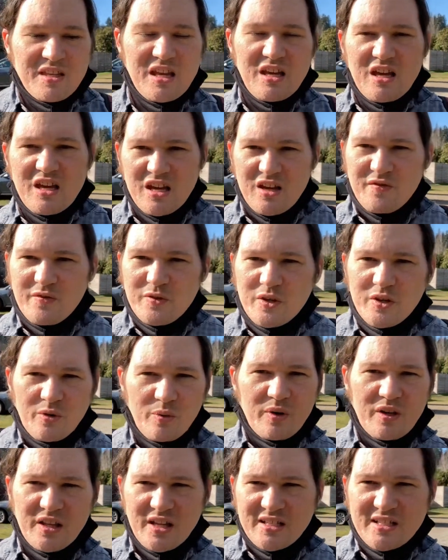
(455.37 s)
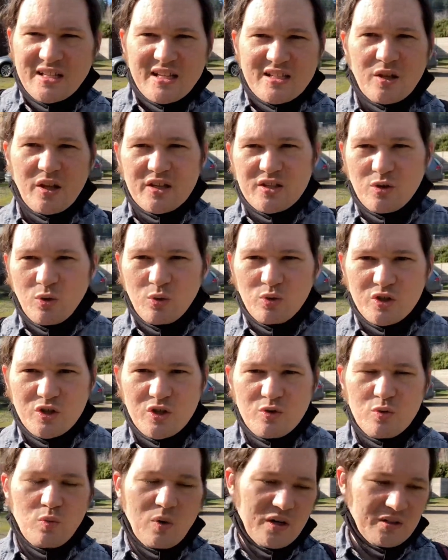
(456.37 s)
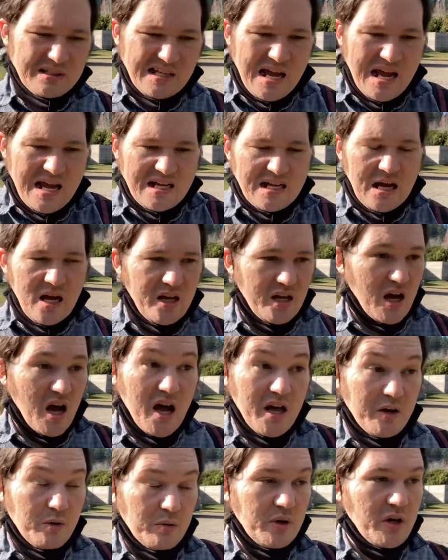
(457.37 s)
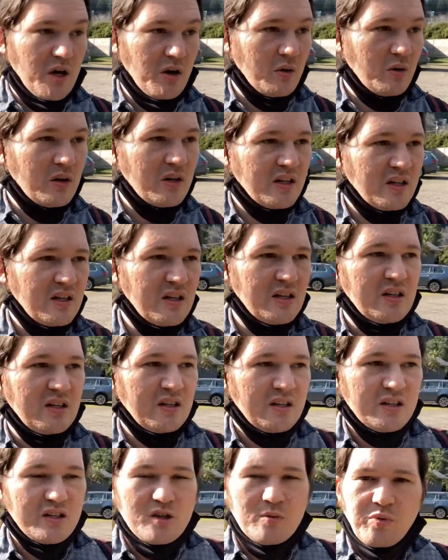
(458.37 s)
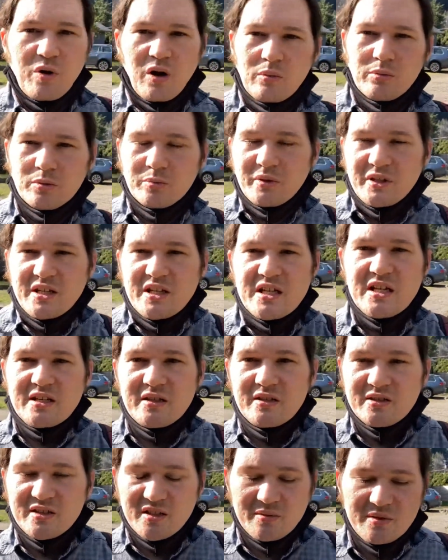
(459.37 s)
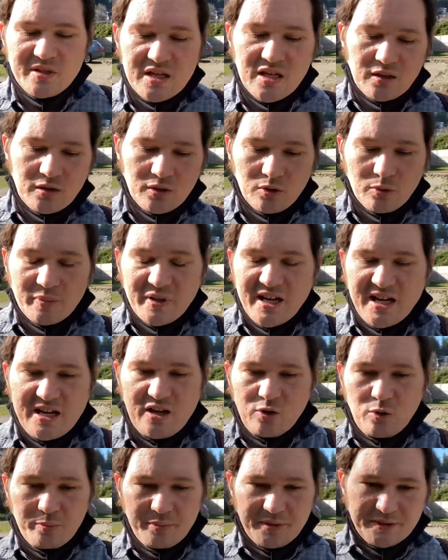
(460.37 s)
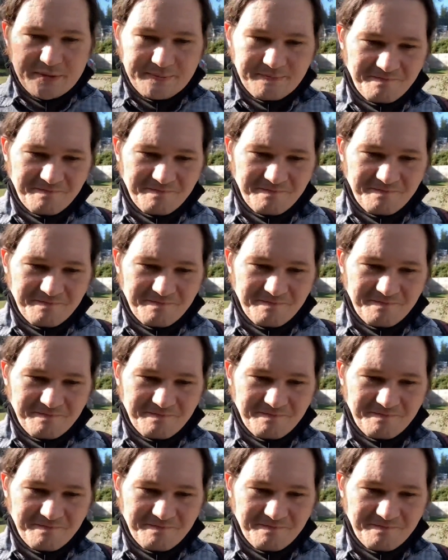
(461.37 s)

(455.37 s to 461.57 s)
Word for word: If you didn't realize that until I told you, well, I don't know. You probably need a little bit of help.